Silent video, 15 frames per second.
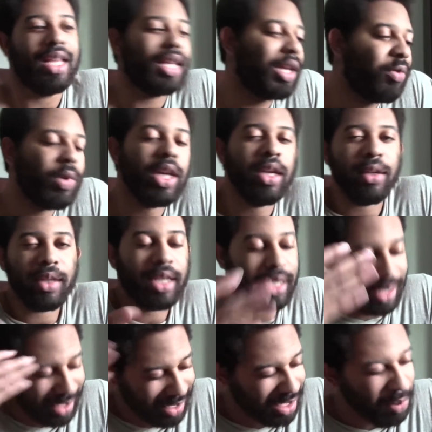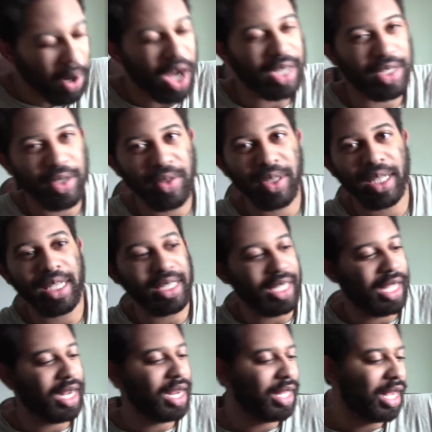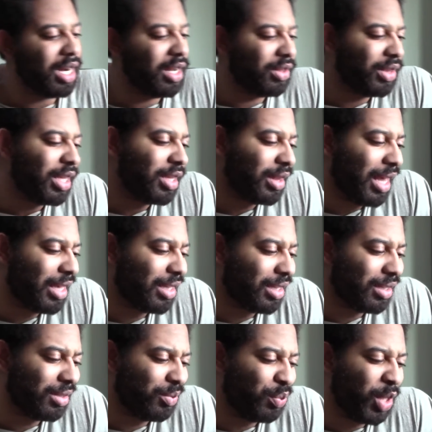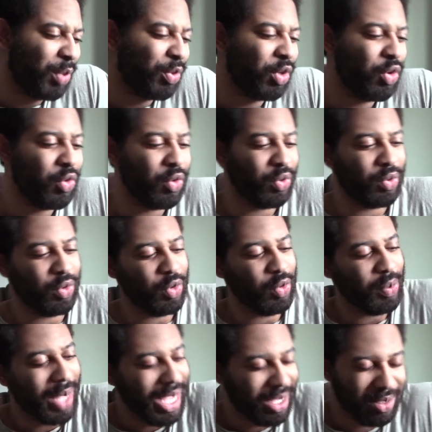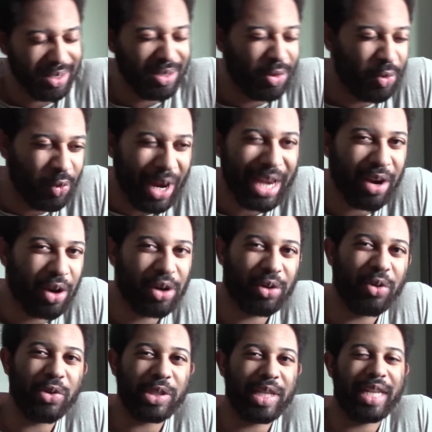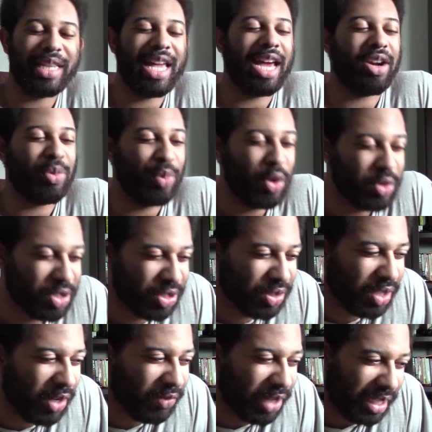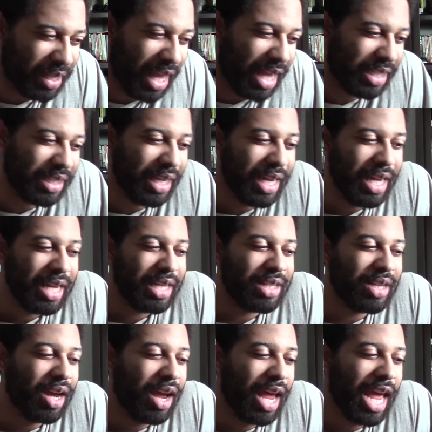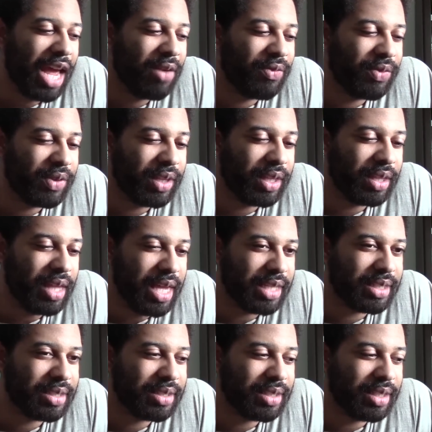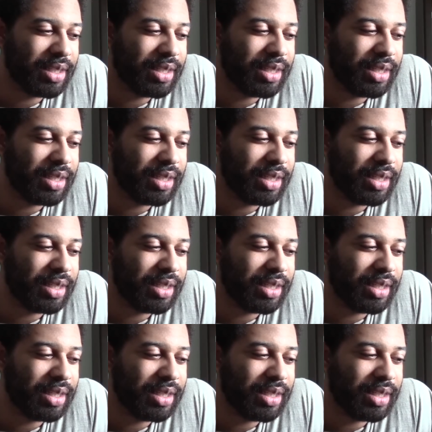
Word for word: Like, come on, dude. Like, and I think, like, people who write articles like that or post stuff like that have this